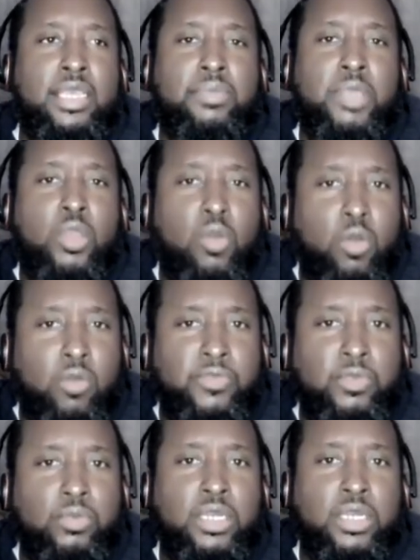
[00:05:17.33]
it could be
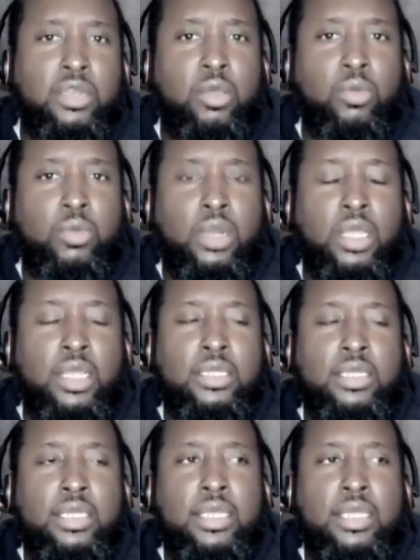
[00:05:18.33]
harmful in the long run.